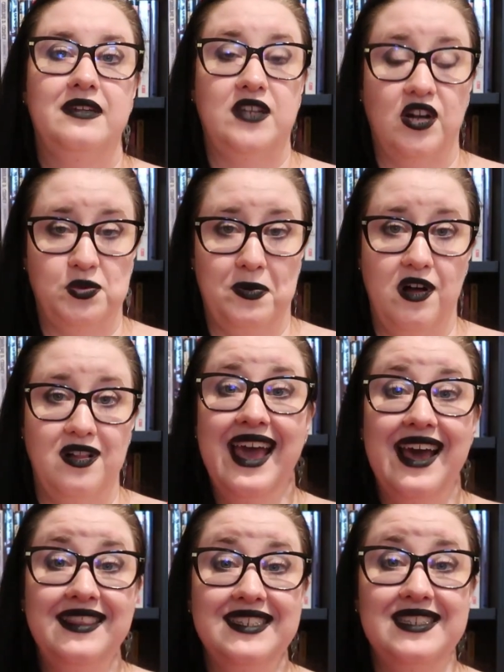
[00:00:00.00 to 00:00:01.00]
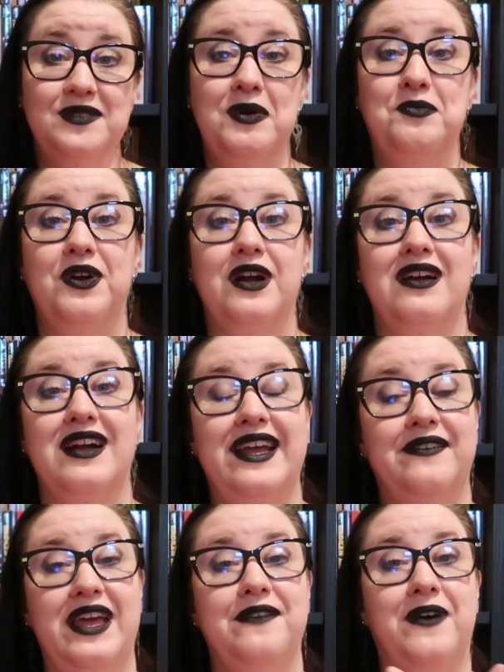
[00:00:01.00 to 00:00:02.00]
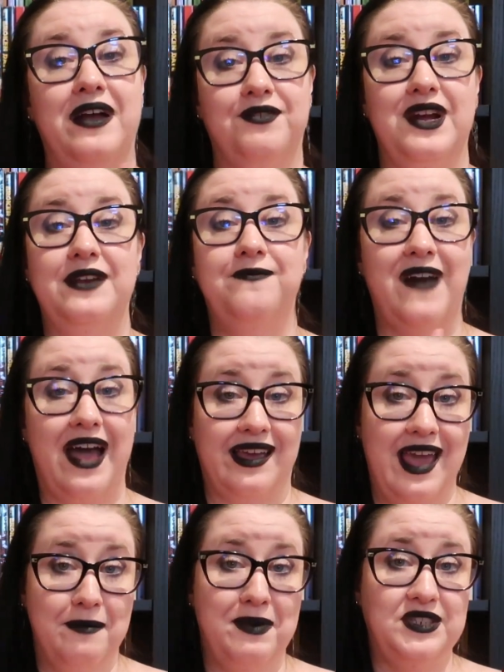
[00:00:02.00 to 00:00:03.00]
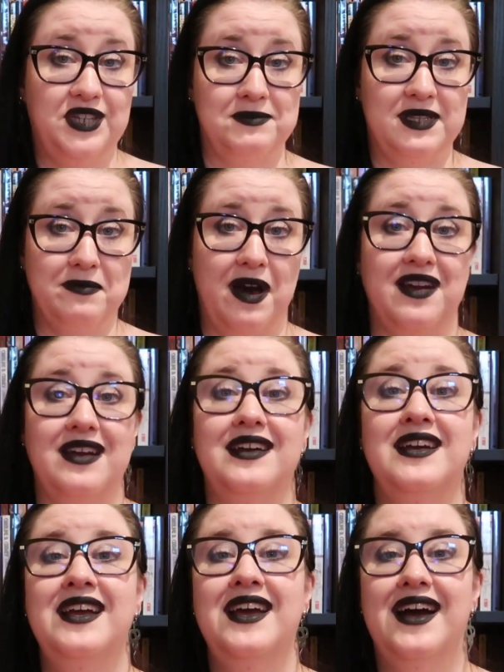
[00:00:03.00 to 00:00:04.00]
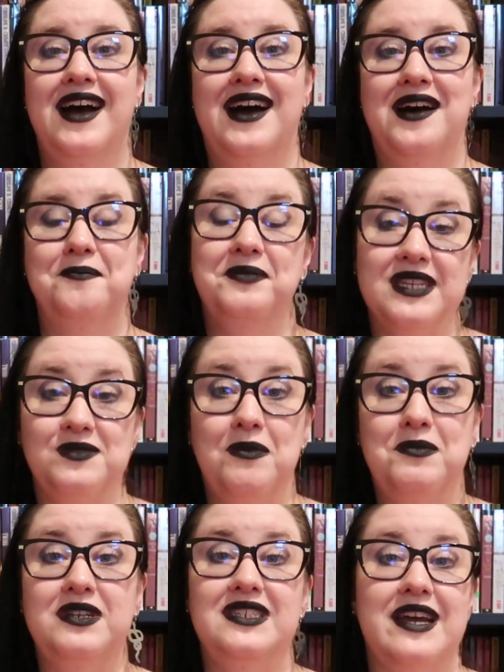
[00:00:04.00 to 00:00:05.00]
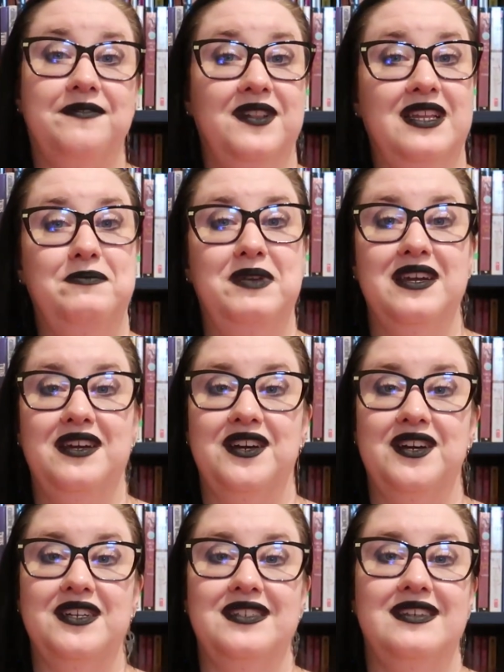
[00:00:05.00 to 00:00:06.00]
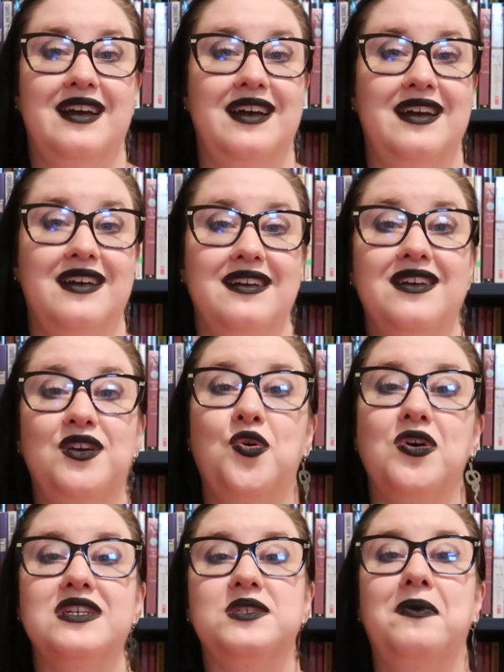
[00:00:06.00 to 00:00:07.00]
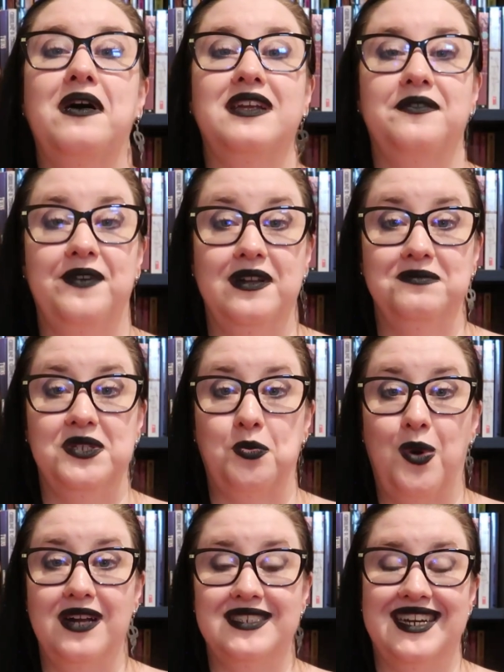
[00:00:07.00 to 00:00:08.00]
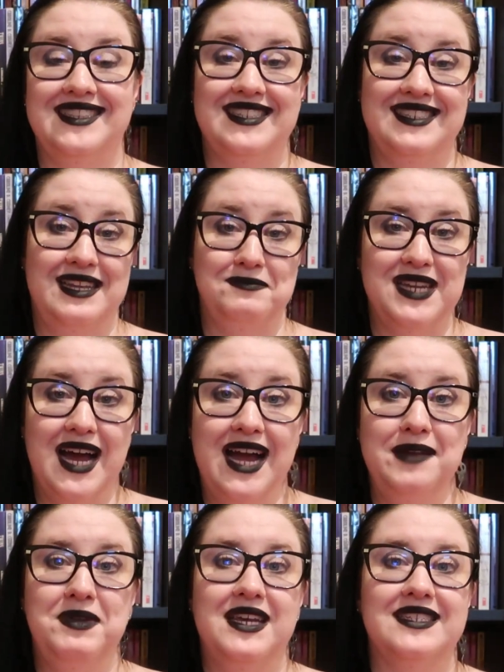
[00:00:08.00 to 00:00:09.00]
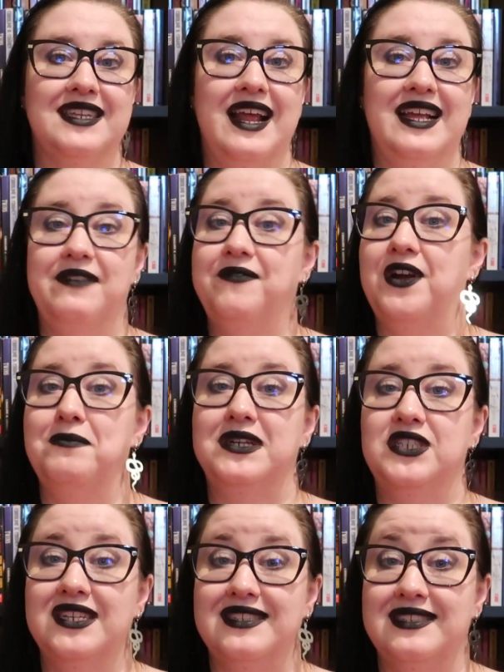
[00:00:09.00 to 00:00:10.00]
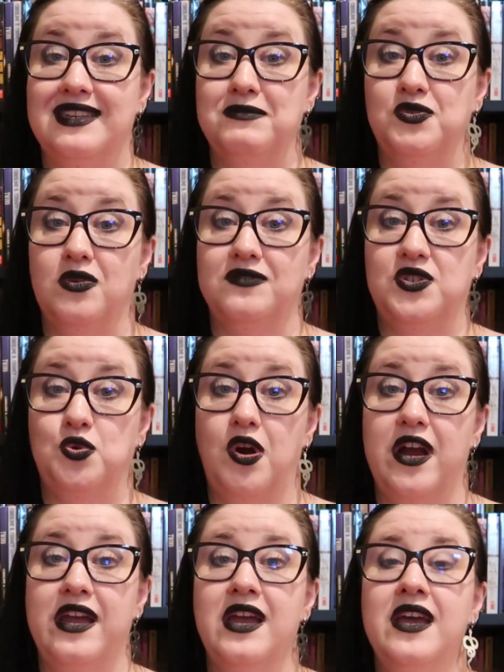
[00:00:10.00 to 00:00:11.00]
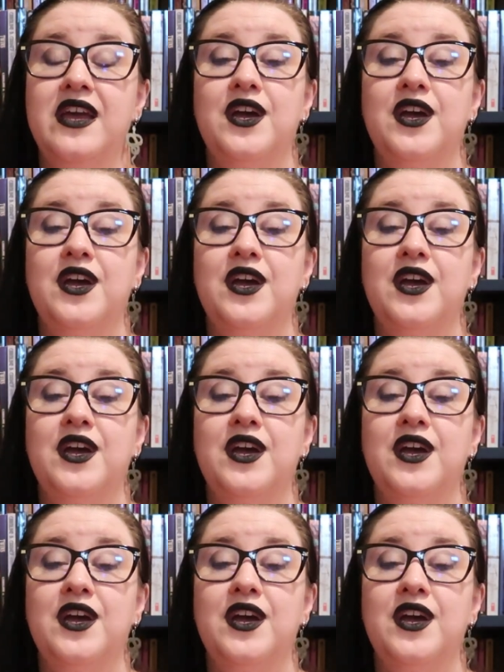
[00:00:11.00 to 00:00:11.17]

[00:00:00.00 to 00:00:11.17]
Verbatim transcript: Dodgeball. And this is one where if, if I read Fat Camp by James Sabata, um, this one would definitely be a good uh, corresponding film to watch at the same time because it very much has the same sort of story